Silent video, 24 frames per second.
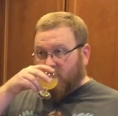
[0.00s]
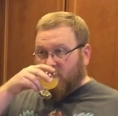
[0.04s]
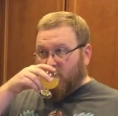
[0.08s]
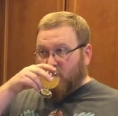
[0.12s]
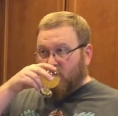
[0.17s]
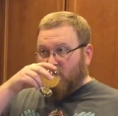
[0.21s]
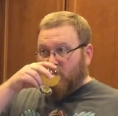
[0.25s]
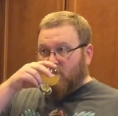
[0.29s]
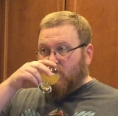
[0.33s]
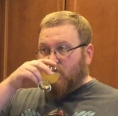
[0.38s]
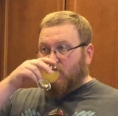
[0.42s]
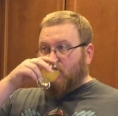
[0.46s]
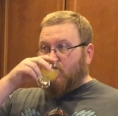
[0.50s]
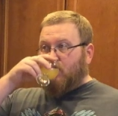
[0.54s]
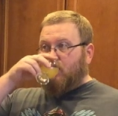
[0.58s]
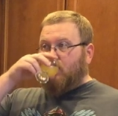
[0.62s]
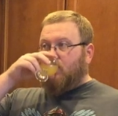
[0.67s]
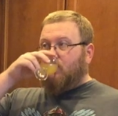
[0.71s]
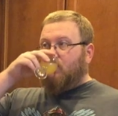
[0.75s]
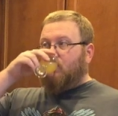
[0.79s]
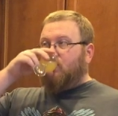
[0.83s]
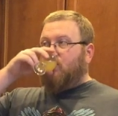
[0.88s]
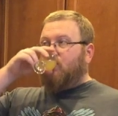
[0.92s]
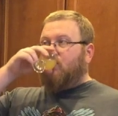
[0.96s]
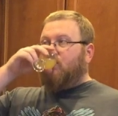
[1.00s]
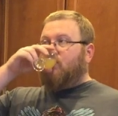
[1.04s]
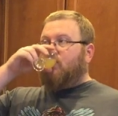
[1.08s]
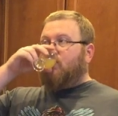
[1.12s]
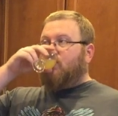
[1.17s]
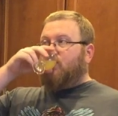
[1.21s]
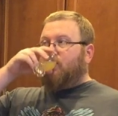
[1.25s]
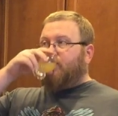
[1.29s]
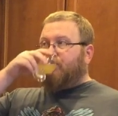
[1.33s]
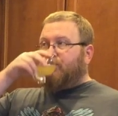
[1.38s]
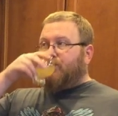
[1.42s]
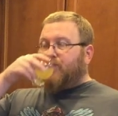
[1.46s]

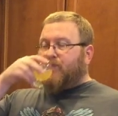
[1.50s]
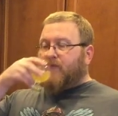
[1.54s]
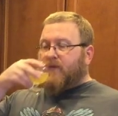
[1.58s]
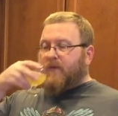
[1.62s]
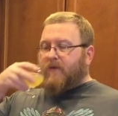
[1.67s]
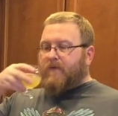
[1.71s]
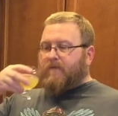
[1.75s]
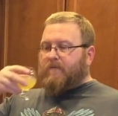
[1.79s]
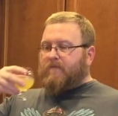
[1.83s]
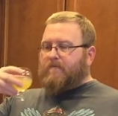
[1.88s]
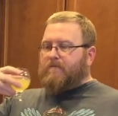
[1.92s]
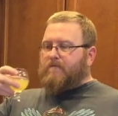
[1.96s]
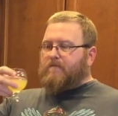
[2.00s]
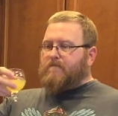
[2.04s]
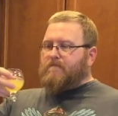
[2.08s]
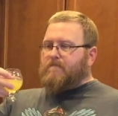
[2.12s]
No one is speaking in this clip.